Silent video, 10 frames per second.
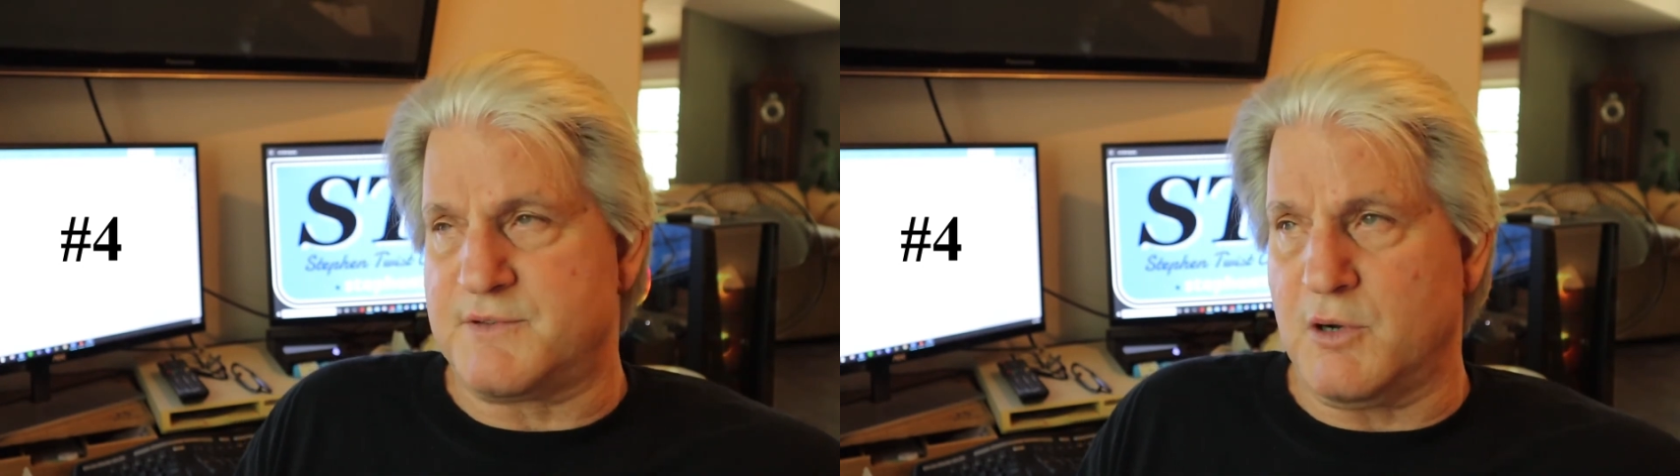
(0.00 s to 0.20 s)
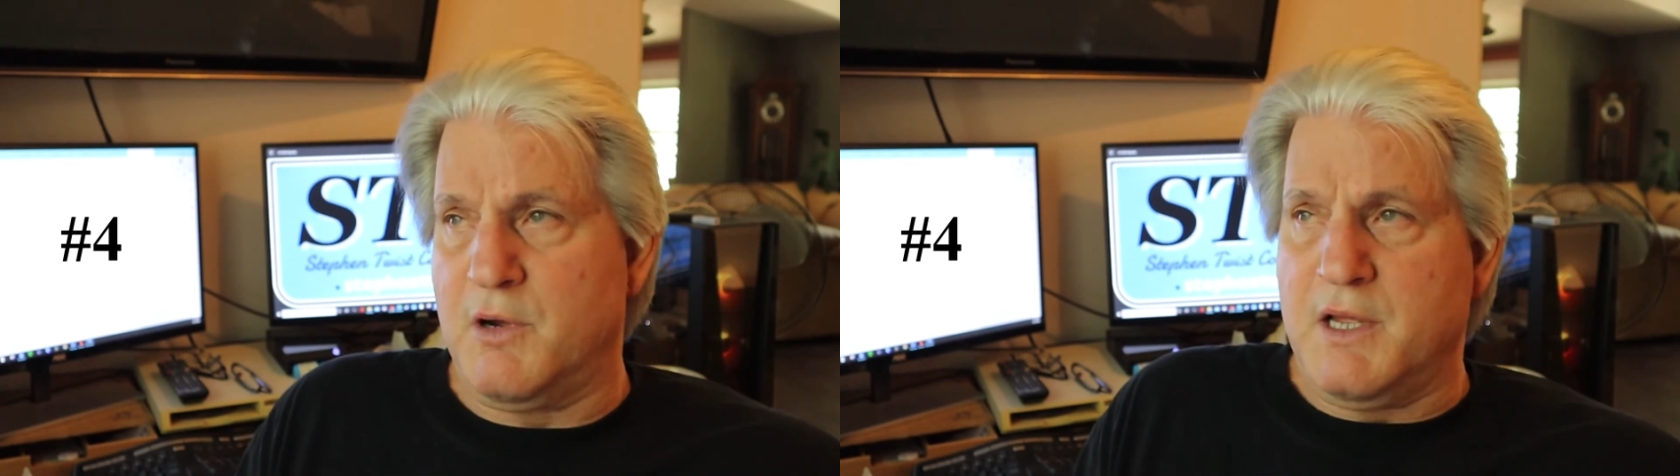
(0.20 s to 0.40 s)

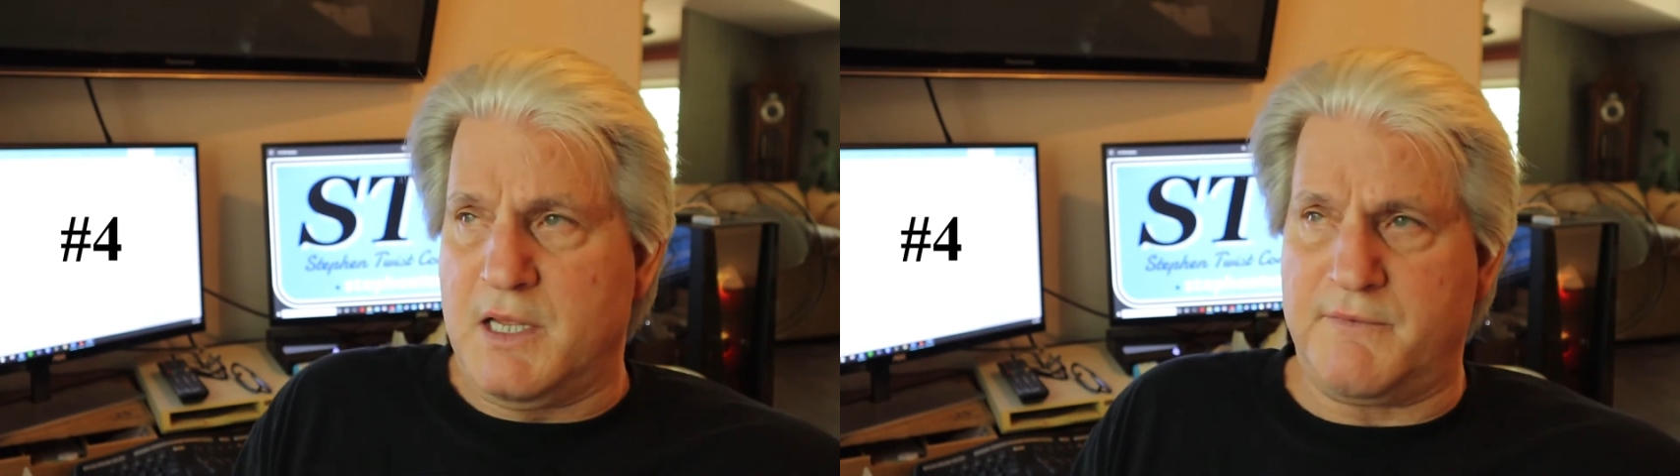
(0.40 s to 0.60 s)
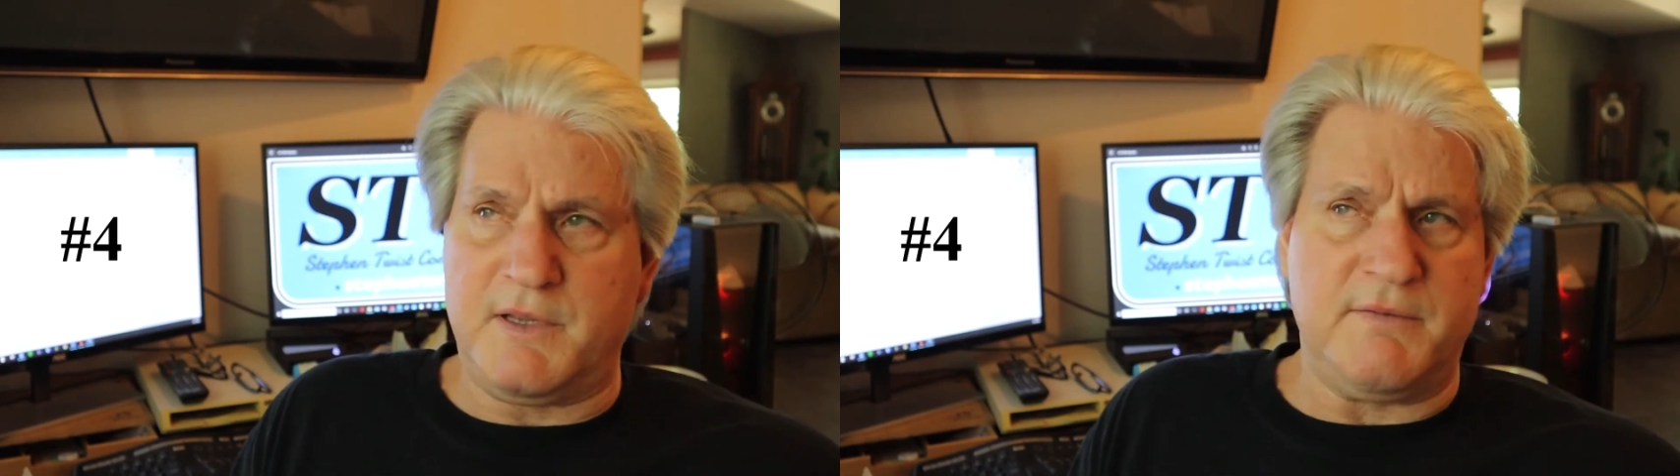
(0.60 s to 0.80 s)
So
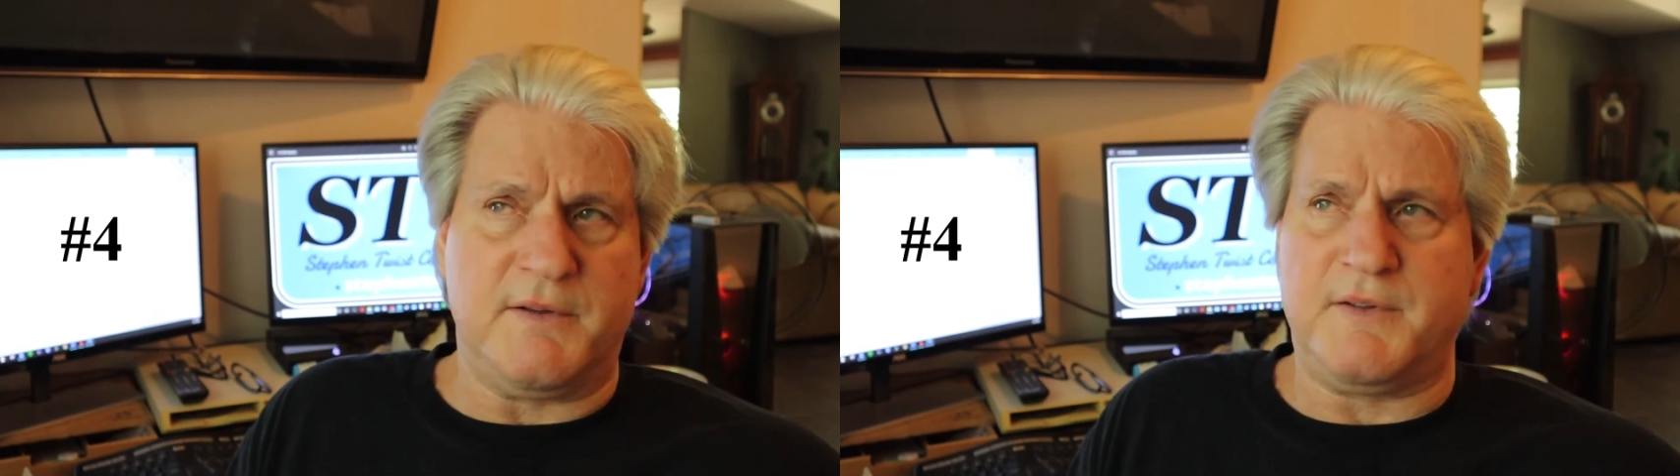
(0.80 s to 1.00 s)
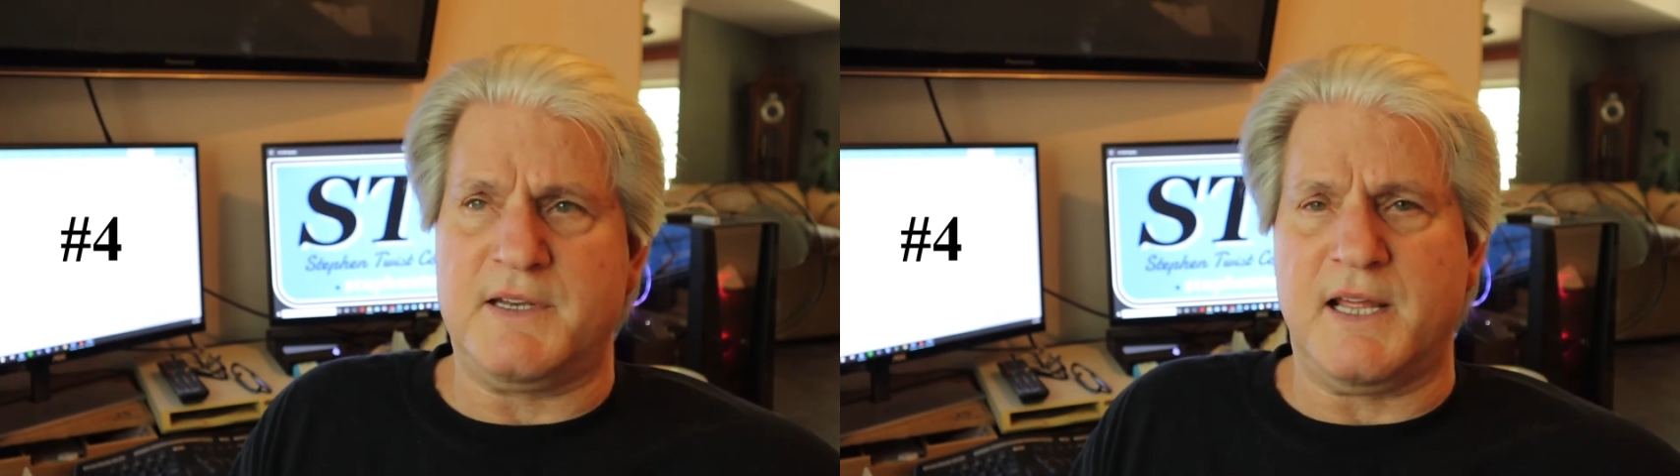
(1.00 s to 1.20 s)
even
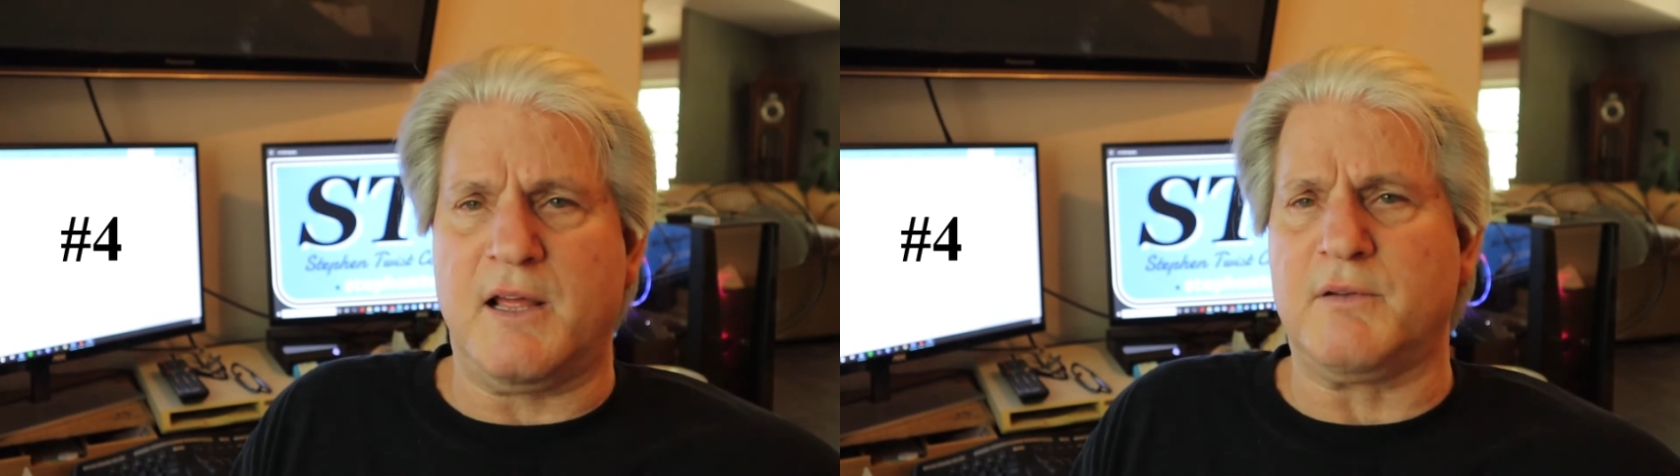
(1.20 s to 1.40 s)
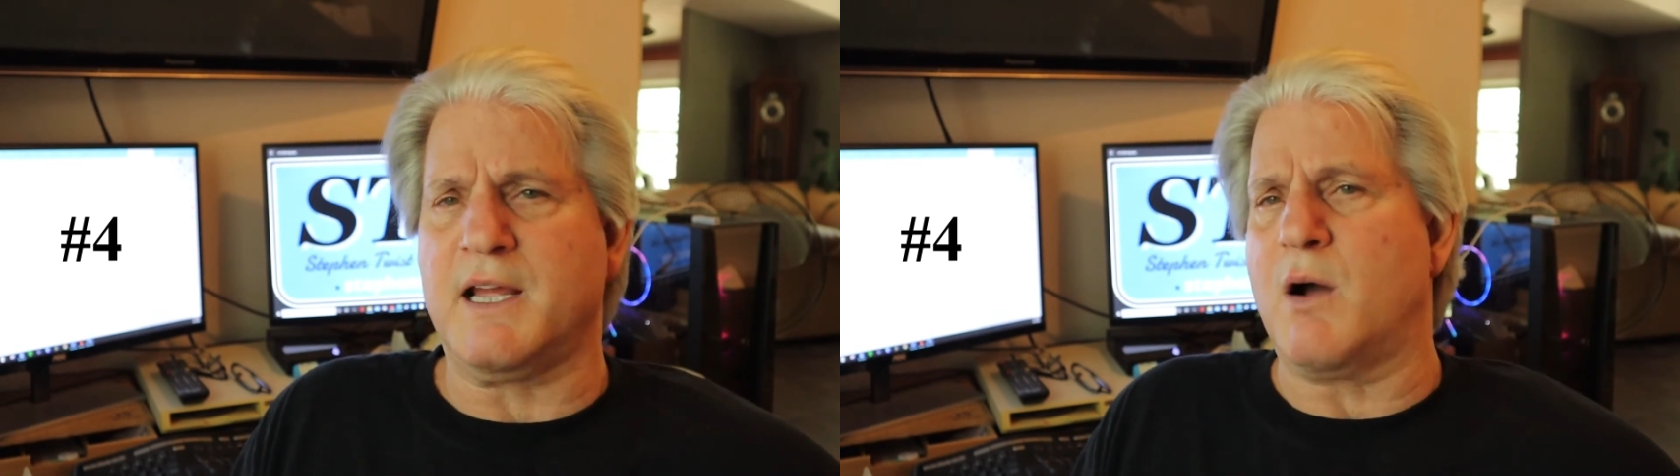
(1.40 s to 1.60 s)
if they
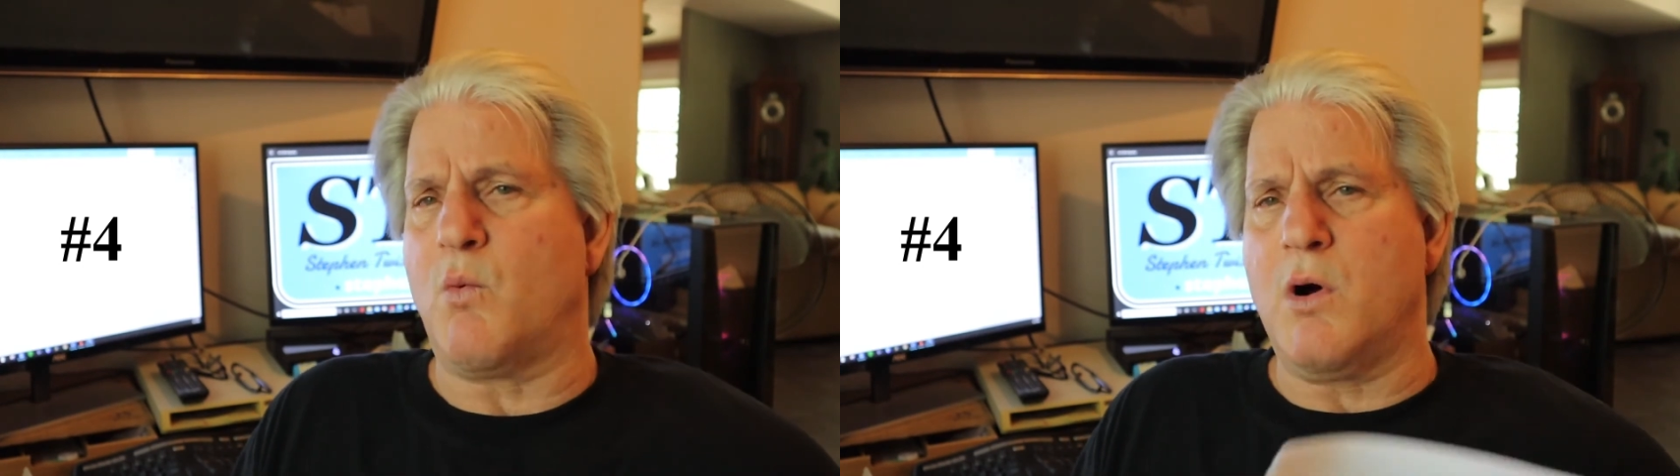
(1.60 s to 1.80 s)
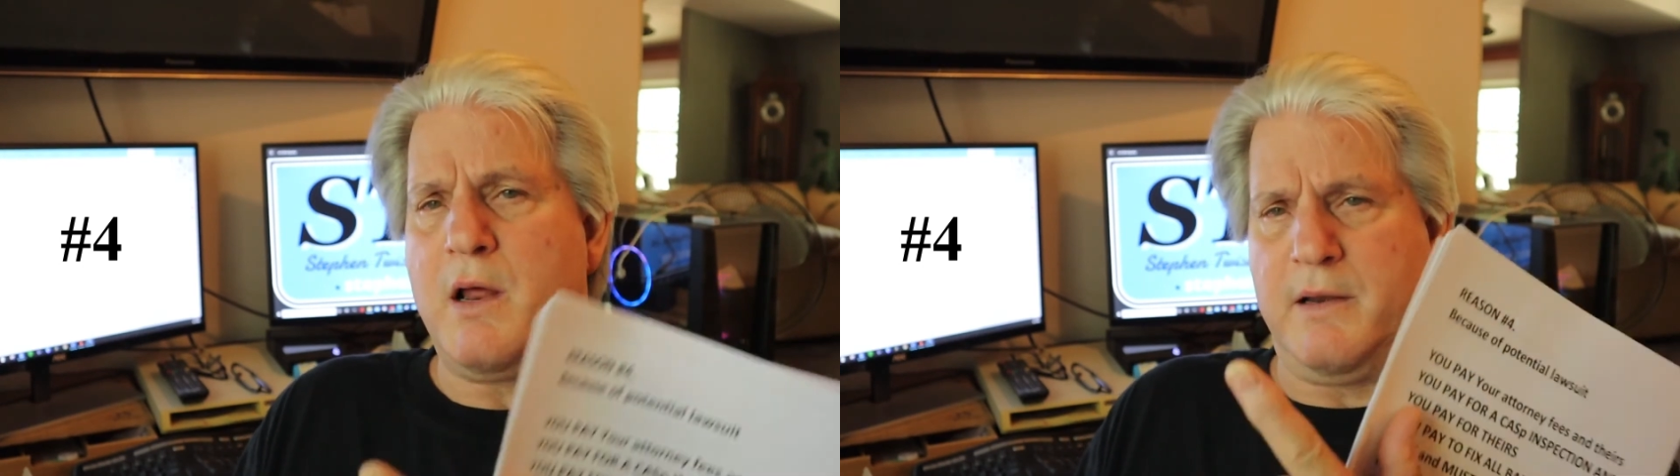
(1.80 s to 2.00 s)
only got
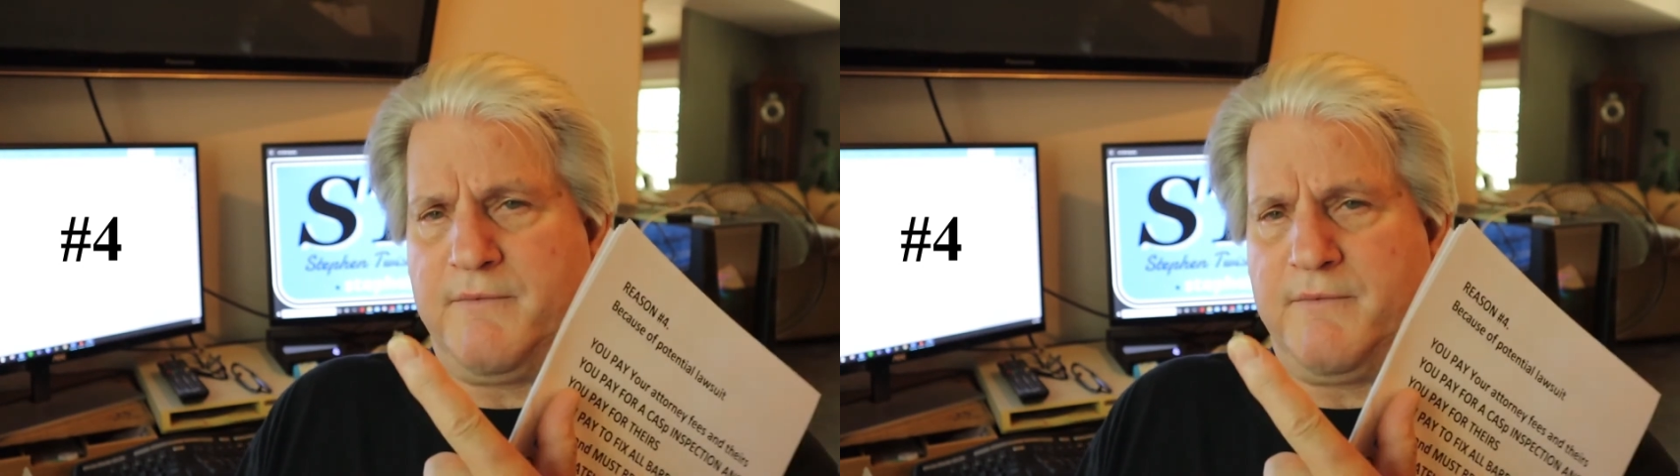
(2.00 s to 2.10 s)
one,